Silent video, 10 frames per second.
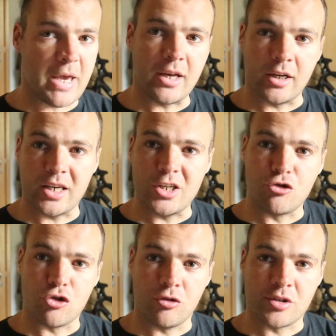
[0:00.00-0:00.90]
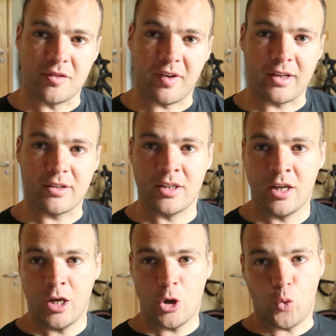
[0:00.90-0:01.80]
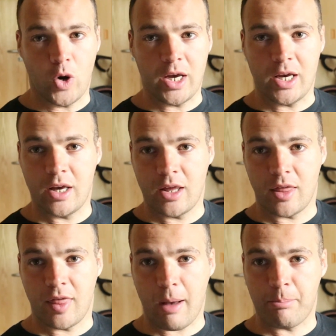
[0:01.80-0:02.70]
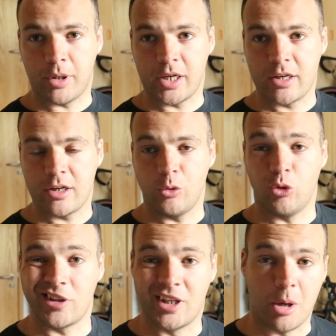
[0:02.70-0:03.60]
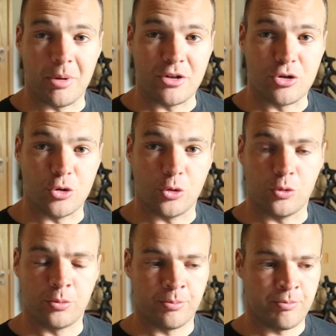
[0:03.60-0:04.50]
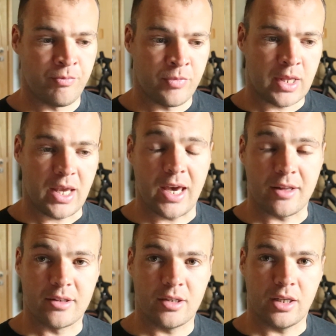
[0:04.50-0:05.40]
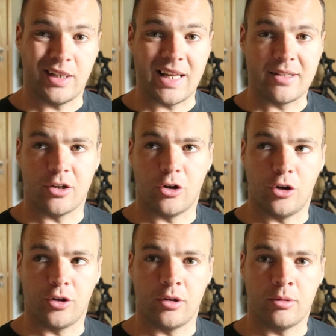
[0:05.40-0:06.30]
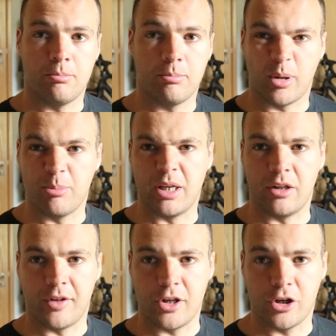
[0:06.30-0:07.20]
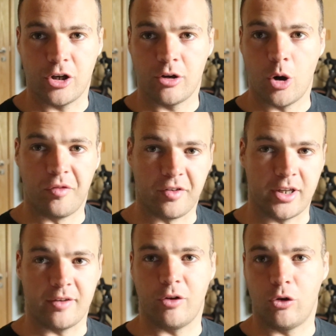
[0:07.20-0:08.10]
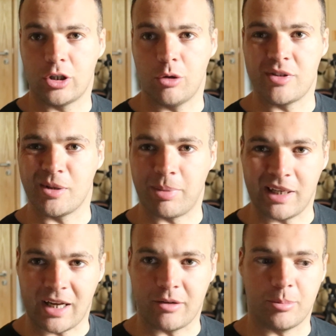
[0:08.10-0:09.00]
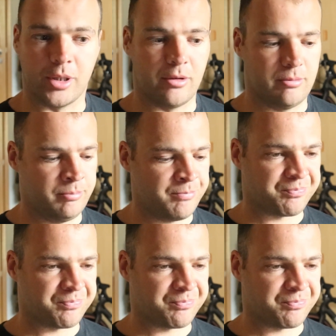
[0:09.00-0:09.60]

bigger endurance event where that bike will come into it later on, or middle of the year, hopefully, if all goes to plan. But